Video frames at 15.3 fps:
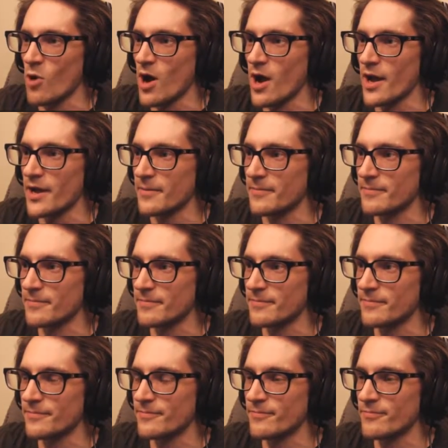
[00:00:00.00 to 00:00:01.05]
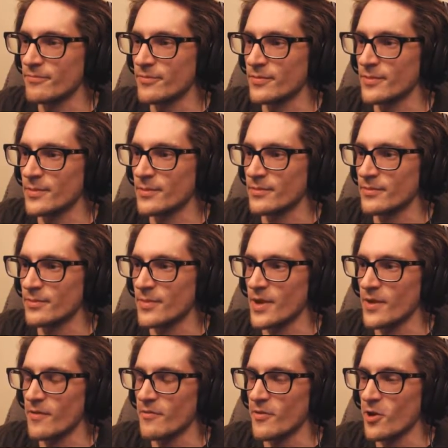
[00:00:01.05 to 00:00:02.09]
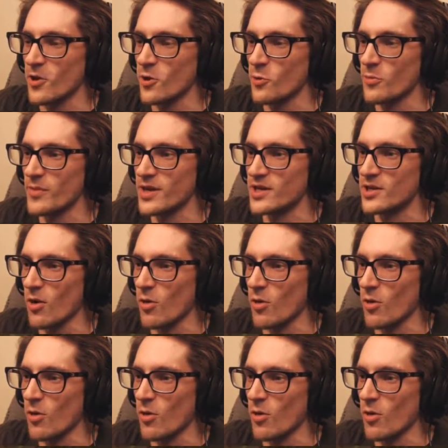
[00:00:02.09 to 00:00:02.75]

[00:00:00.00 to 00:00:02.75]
Why? It followed me